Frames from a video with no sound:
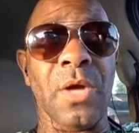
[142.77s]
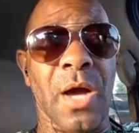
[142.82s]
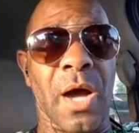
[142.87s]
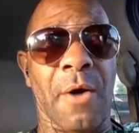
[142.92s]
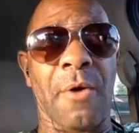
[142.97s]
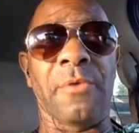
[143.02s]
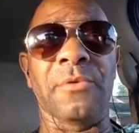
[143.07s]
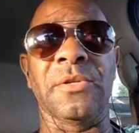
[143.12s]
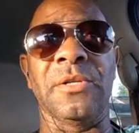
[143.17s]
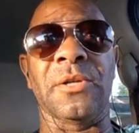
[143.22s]

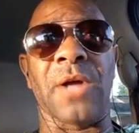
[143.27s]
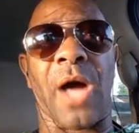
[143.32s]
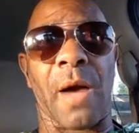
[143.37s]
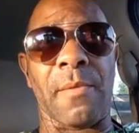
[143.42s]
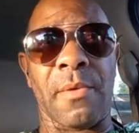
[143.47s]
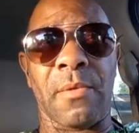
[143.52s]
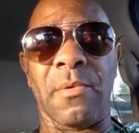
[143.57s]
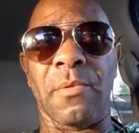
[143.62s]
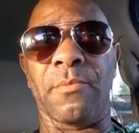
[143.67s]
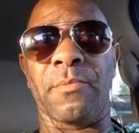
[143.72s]
Oh, you know, I
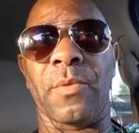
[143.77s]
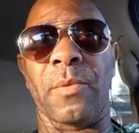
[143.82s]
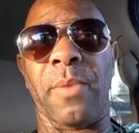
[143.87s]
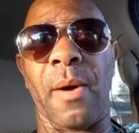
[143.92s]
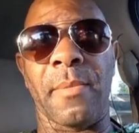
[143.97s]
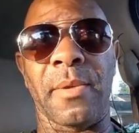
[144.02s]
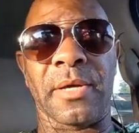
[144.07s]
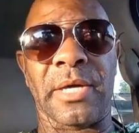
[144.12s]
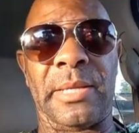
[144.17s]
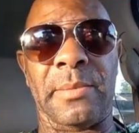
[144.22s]
remember when
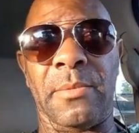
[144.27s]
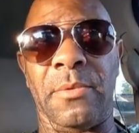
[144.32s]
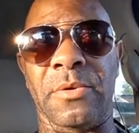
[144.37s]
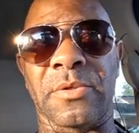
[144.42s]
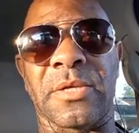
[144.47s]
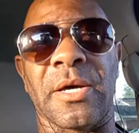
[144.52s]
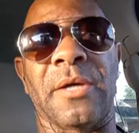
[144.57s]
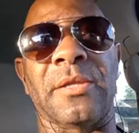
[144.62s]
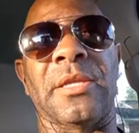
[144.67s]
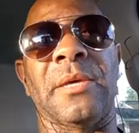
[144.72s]
Public Enemy
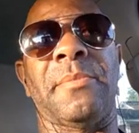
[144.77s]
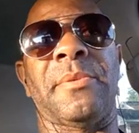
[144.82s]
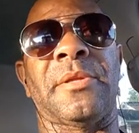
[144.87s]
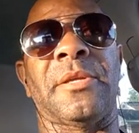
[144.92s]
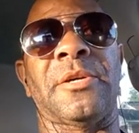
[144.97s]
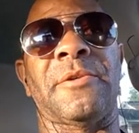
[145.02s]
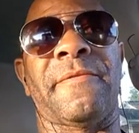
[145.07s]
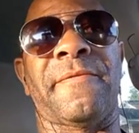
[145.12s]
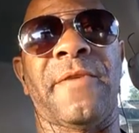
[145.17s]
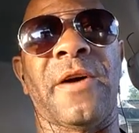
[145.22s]
was out there, but
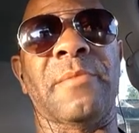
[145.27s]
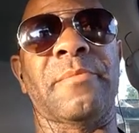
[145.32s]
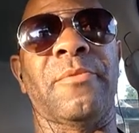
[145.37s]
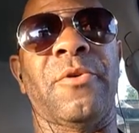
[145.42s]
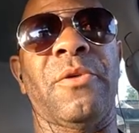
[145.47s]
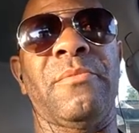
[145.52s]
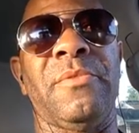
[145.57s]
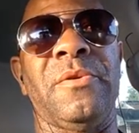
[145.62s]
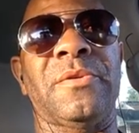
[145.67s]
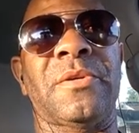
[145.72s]
the
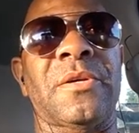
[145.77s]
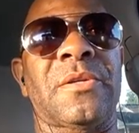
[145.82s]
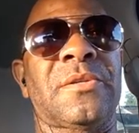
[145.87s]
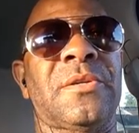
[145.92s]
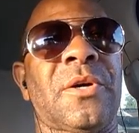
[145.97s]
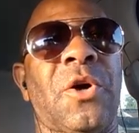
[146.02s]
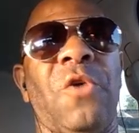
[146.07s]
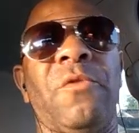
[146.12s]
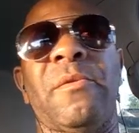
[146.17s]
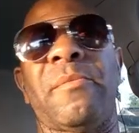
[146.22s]
fuckboy music
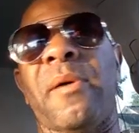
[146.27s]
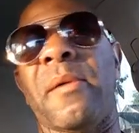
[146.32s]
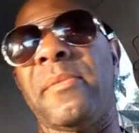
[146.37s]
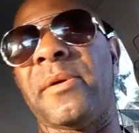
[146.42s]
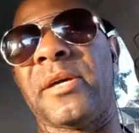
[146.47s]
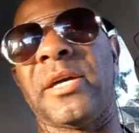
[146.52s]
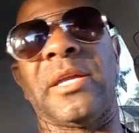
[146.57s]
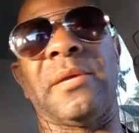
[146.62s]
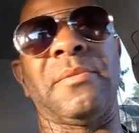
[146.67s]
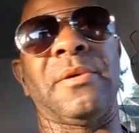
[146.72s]
took over
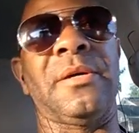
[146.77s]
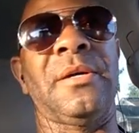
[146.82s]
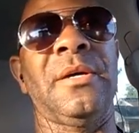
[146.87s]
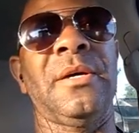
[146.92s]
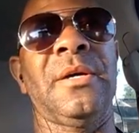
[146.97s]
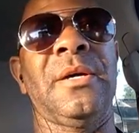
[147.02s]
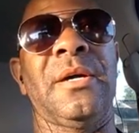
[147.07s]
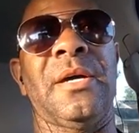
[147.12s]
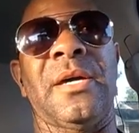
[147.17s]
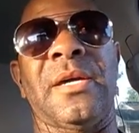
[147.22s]
Public Enemy
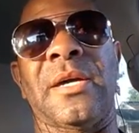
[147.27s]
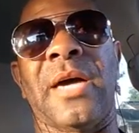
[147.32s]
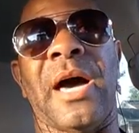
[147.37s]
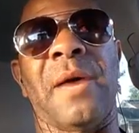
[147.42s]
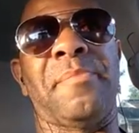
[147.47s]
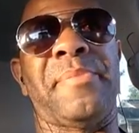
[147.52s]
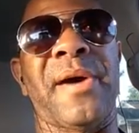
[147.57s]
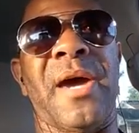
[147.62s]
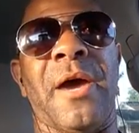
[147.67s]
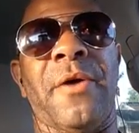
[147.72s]
and
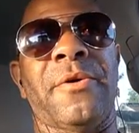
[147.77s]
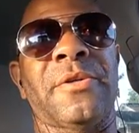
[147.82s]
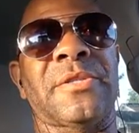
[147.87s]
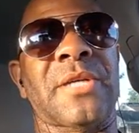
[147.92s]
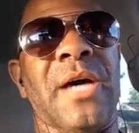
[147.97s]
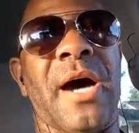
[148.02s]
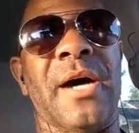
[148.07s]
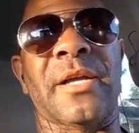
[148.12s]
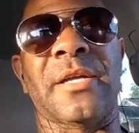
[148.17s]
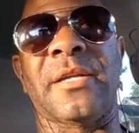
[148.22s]
got Paris
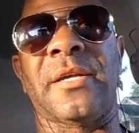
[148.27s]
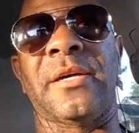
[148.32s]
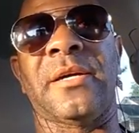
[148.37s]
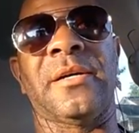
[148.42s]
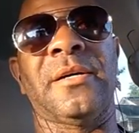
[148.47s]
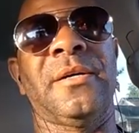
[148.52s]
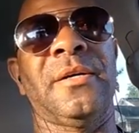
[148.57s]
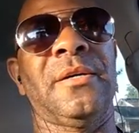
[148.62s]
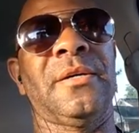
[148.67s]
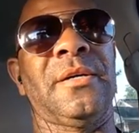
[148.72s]
out of
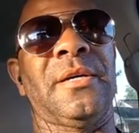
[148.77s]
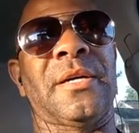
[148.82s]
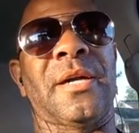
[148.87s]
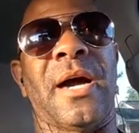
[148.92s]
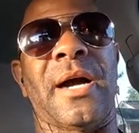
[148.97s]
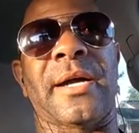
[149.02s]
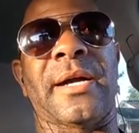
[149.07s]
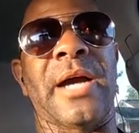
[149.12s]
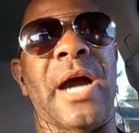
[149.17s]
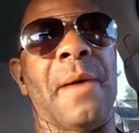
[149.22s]
there it
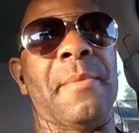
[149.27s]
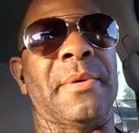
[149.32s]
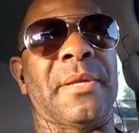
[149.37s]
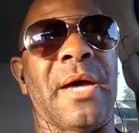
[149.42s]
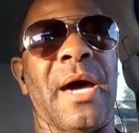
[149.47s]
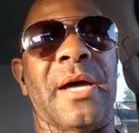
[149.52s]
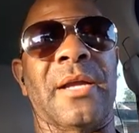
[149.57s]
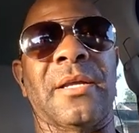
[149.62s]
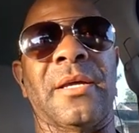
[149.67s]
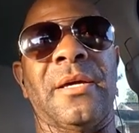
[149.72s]
got Common
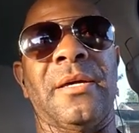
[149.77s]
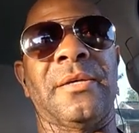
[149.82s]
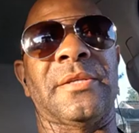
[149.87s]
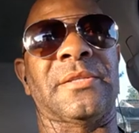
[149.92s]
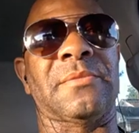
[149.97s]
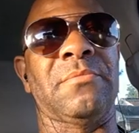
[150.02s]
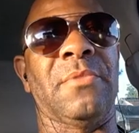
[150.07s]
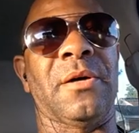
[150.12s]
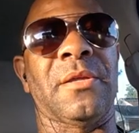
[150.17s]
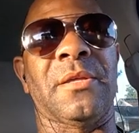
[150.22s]
out of that. It
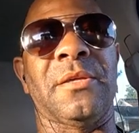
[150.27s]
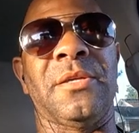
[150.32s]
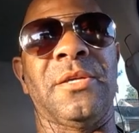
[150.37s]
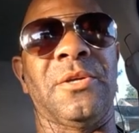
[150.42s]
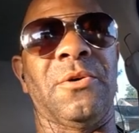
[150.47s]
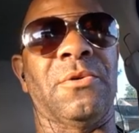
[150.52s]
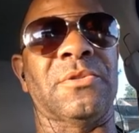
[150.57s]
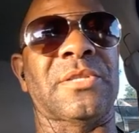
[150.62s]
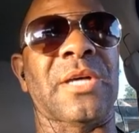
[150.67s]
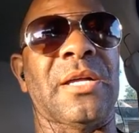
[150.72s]
smothered, you
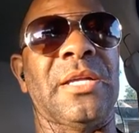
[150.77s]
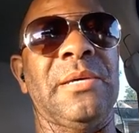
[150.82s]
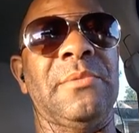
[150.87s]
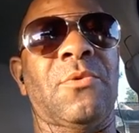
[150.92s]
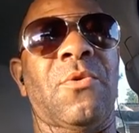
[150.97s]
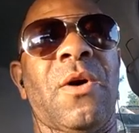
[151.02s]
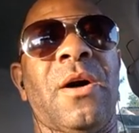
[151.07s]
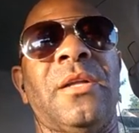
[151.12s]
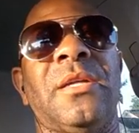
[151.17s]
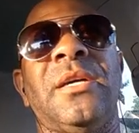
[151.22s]
know, Talib
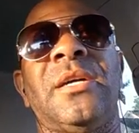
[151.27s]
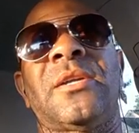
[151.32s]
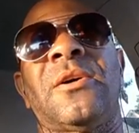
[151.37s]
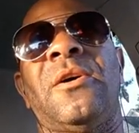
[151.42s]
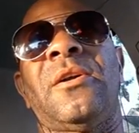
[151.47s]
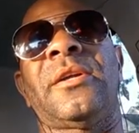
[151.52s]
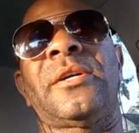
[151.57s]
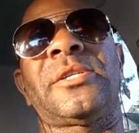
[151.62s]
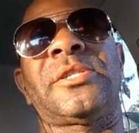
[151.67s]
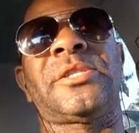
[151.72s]
Kweli and
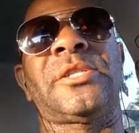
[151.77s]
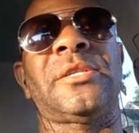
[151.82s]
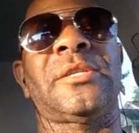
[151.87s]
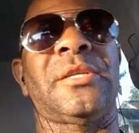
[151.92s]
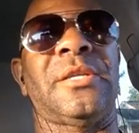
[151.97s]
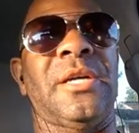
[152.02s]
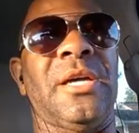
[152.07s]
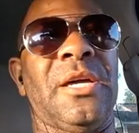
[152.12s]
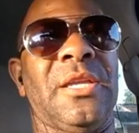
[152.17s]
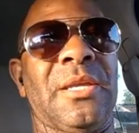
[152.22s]
all that shit.
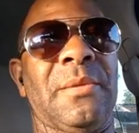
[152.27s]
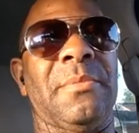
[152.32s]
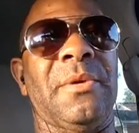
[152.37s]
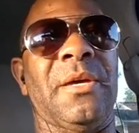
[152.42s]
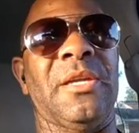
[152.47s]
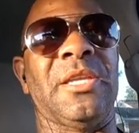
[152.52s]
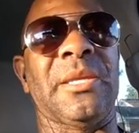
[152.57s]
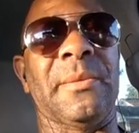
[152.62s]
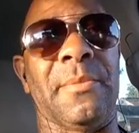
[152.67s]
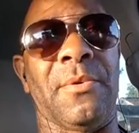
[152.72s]
Then
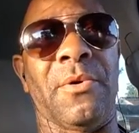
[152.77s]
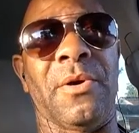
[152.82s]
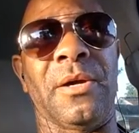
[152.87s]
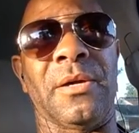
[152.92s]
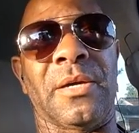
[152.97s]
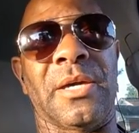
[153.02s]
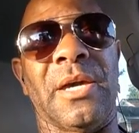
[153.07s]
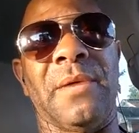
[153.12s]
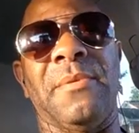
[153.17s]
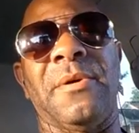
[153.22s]

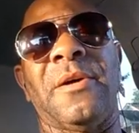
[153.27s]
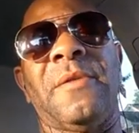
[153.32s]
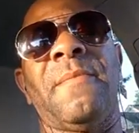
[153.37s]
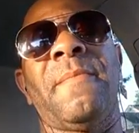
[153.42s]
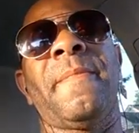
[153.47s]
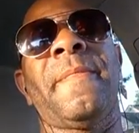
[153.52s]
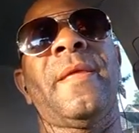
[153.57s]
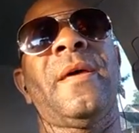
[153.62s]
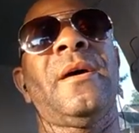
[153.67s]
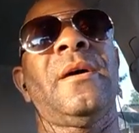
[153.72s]
NWA came in.
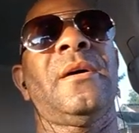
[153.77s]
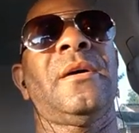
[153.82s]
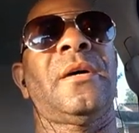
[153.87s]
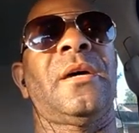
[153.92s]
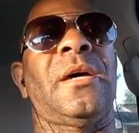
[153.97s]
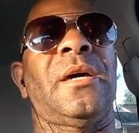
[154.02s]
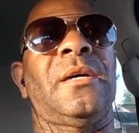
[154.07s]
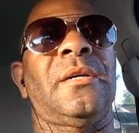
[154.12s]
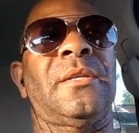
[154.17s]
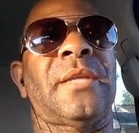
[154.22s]

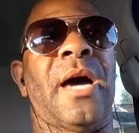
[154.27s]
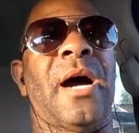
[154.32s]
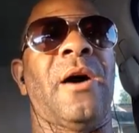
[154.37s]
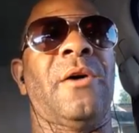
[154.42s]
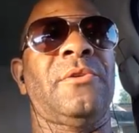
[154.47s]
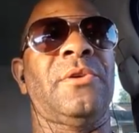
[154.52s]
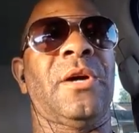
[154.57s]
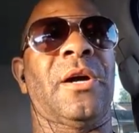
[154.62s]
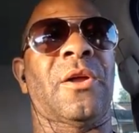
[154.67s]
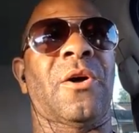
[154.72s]
And
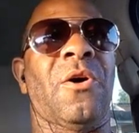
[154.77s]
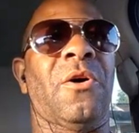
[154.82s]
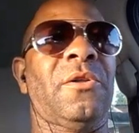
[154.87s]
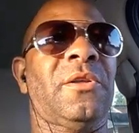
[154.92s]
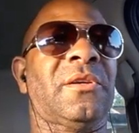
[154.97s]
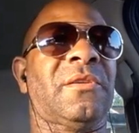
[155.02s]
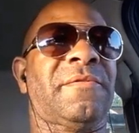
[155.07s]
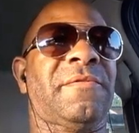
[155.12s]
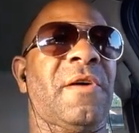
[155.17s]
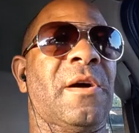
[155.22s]
now you got all
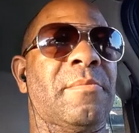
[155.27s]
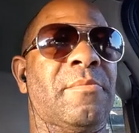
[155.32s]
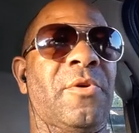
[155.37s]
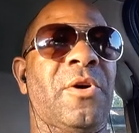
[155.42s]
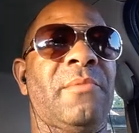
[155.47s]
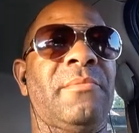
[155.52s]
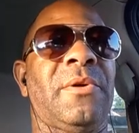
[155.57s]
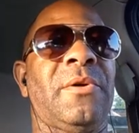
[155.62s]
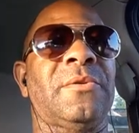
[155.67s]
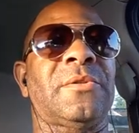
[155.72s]
this
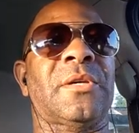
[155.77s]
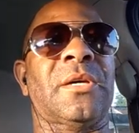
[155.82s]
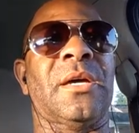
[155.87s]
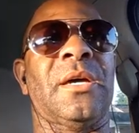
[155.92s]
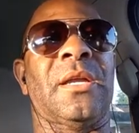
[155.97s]
fuckboy music.